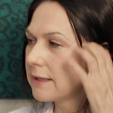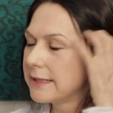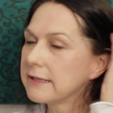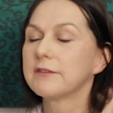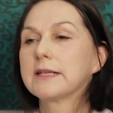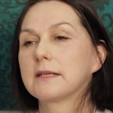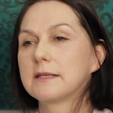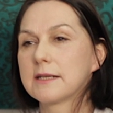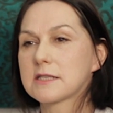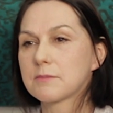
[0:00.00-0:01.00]
living
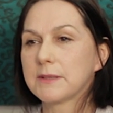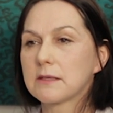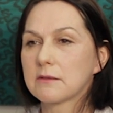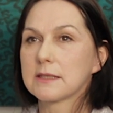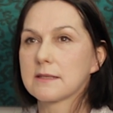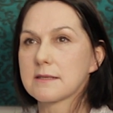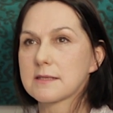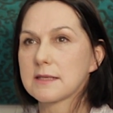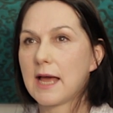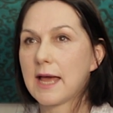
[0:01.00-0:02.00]

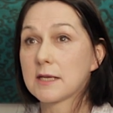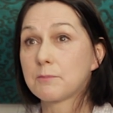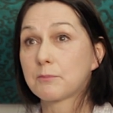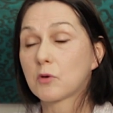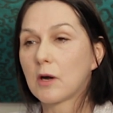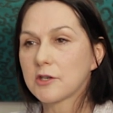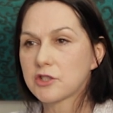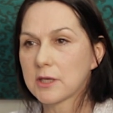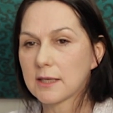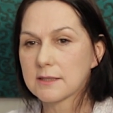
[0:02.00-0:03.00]
experience and
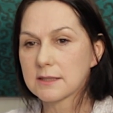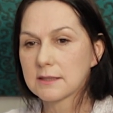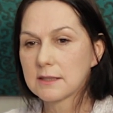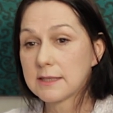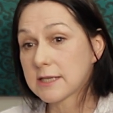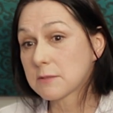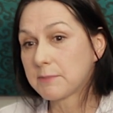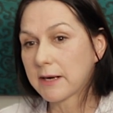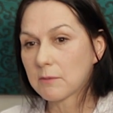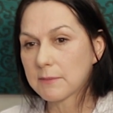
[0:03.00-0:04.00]
project,
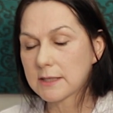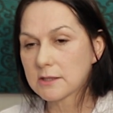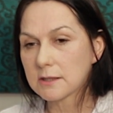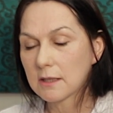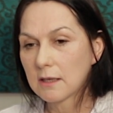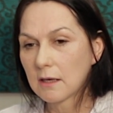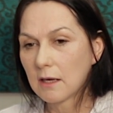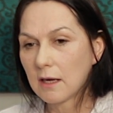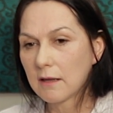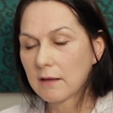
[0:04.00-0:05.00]
experiment,
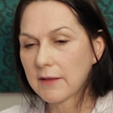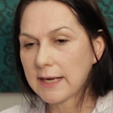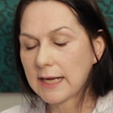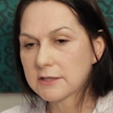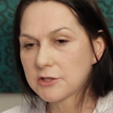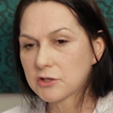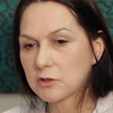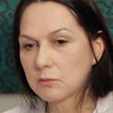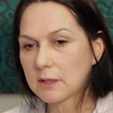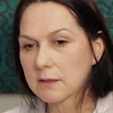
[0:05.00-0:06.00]
that had to
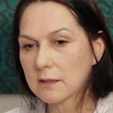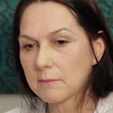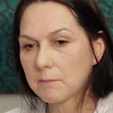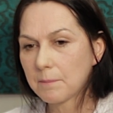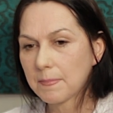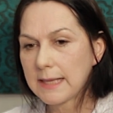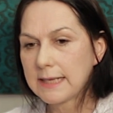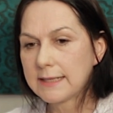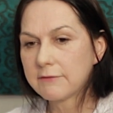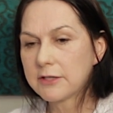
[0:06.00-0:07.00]
do with
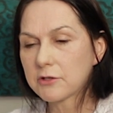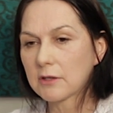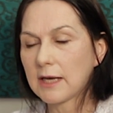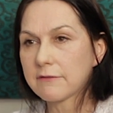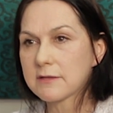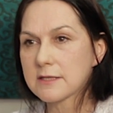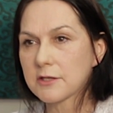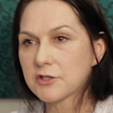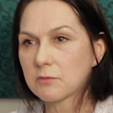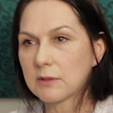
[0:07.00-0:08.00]
living your life in
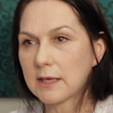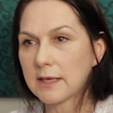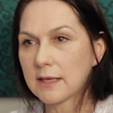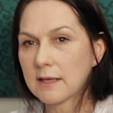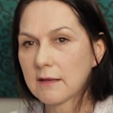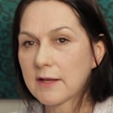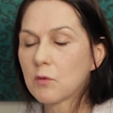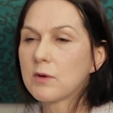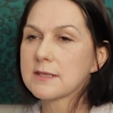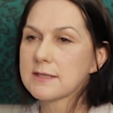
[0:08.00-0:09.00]
such a way
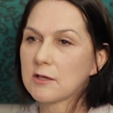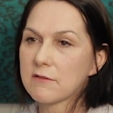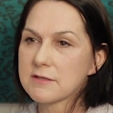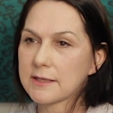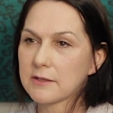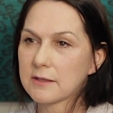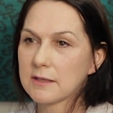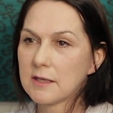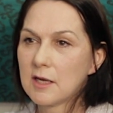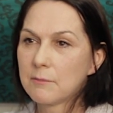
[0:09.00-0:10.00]
that it wasn't self-centered,
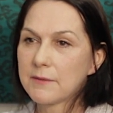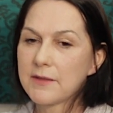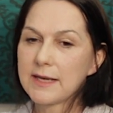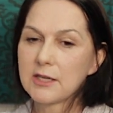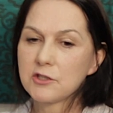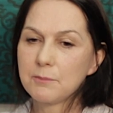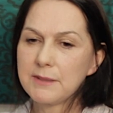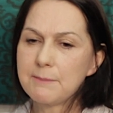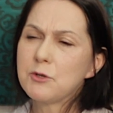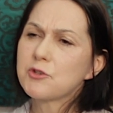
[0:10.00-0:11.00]
but that it could
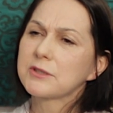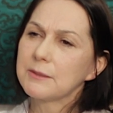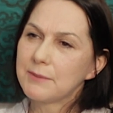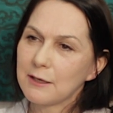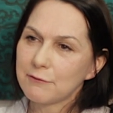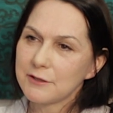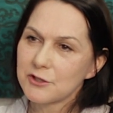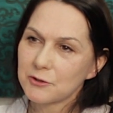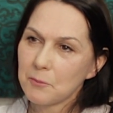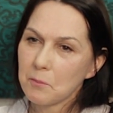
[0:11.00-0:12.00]
be mutually
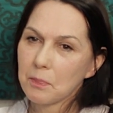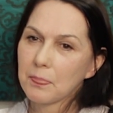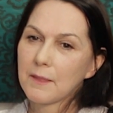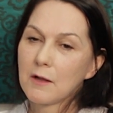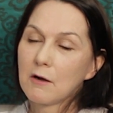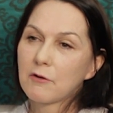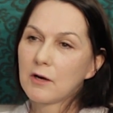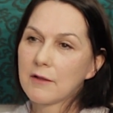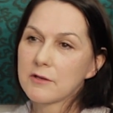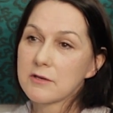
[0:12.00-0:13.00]
beneficial mm. for
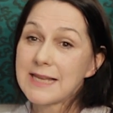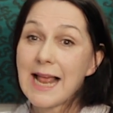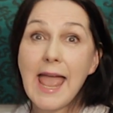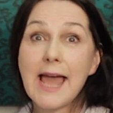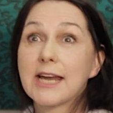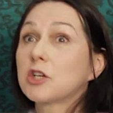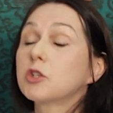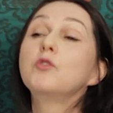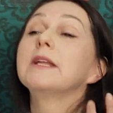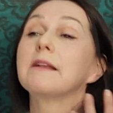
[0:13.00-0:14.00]
others, and
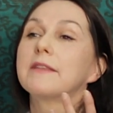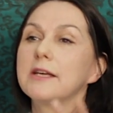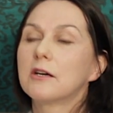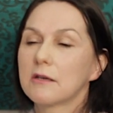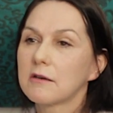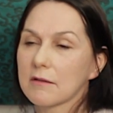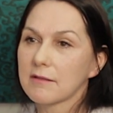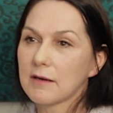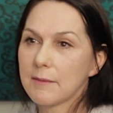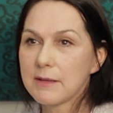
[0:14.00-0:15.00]
including the earth.
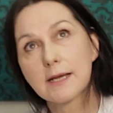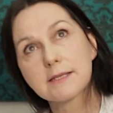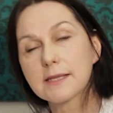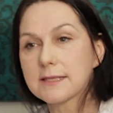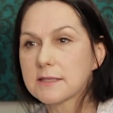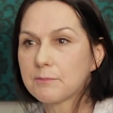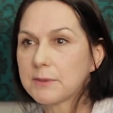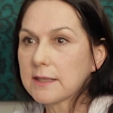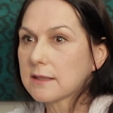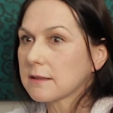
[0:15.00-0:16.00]
I mean, that's, that's a
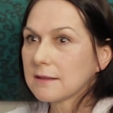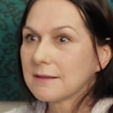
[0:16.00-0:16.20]
big,